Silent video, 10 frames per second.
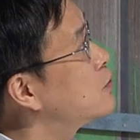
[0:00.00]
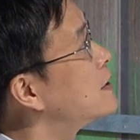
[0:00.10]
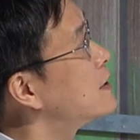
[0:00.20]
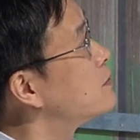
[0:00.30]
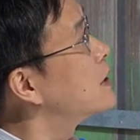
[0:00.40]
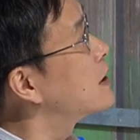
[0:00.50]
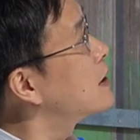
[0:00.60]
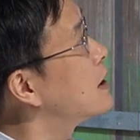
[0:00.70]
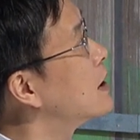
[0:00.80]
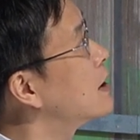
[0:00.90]
But I'm
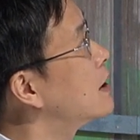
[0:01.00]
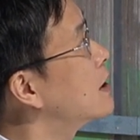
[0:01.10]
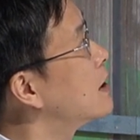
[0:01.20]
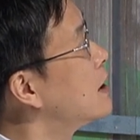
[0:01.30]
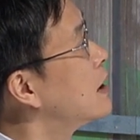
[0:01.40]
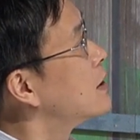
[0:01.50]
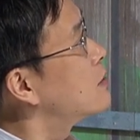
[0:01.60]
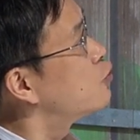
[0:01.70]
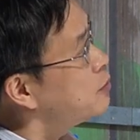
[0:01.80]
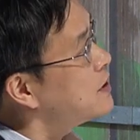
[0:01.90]
still thinking
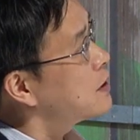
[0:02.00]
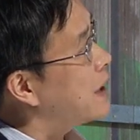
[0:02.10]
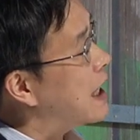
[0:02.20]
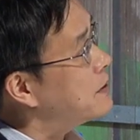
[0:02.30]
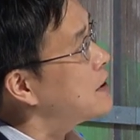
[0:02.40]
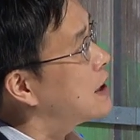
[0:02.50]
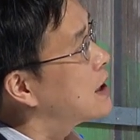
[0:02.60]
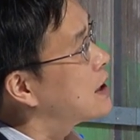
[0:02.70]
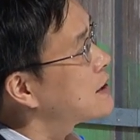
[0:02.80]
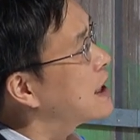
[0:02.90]
that there is a
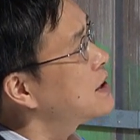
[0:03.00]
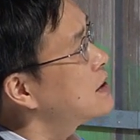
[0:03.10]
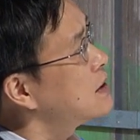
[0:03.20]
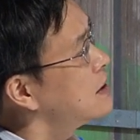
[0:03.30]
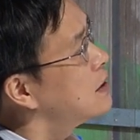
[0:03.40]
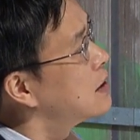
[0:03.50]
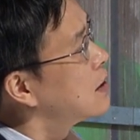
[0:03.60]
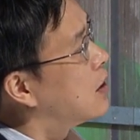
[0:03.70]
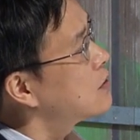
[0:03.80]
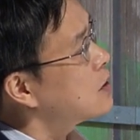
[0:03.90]
paradox
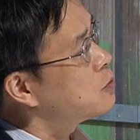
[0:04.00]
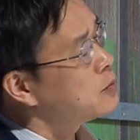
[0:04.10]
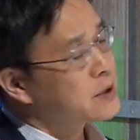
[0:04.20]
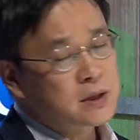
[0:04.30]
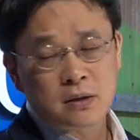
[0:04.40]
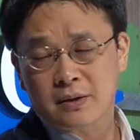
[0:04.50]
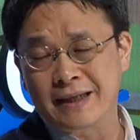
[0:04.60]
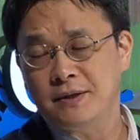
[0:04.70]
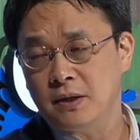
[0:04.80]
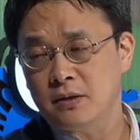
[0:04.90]
and there is
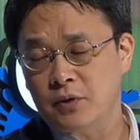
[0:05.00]
irony.